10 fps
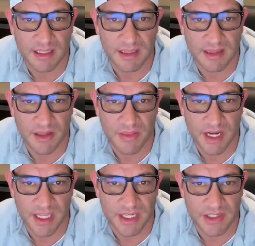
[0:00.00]

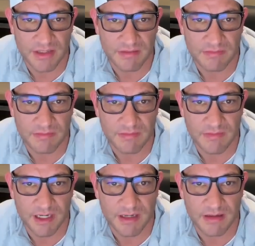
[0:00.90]
authentication,
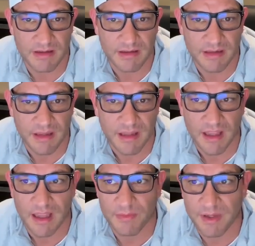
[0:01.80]
right?
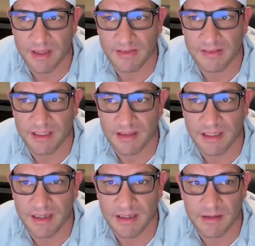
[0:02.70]
And we can set
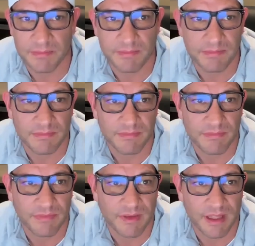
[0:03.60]
that up,
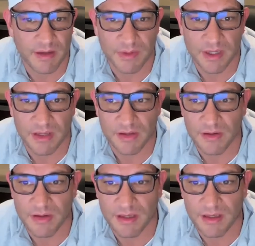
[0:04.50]
and we can do
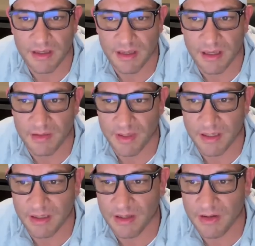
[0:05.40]
it, and we can
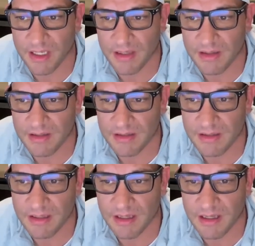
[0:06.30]
go ahead and
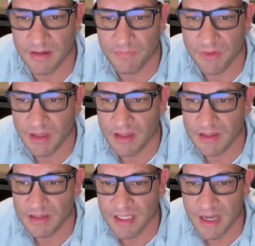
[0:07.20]

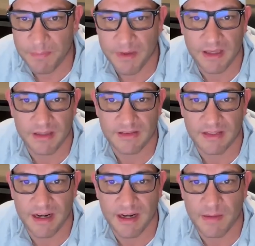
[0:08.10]
stop it,
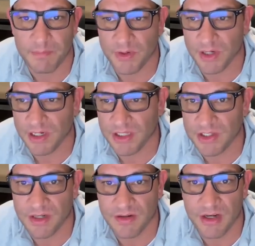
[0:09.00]
set it up. You're going to
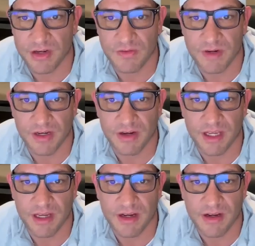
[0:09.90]
generate a new record
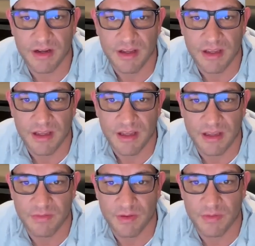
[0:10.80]
here.
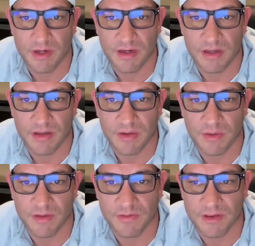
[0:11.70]
If we wanted to do
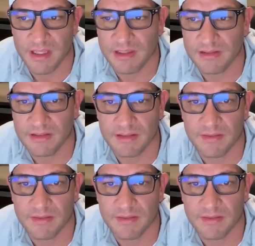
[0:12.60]
one for this,